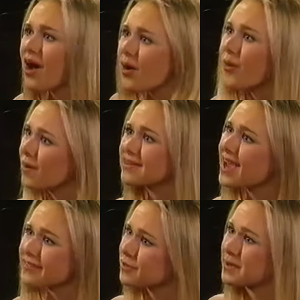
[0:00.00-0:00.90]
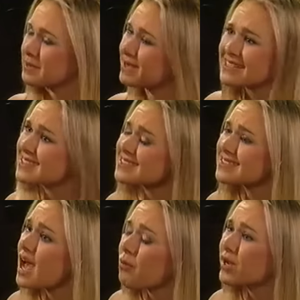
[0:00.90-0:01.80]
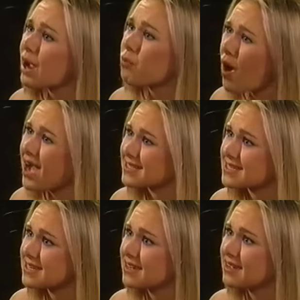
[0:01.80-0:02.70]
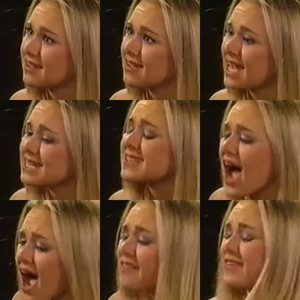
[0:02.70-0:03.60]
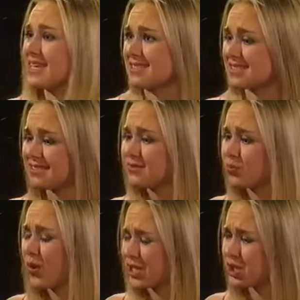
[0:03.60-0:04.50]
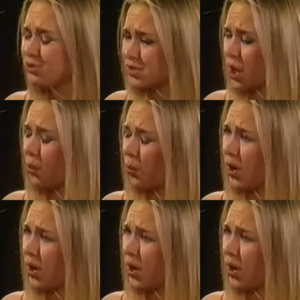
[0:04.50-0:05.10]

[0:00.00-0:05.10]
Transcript: No, not for me, because this is not what I want. And it's obvious what you don't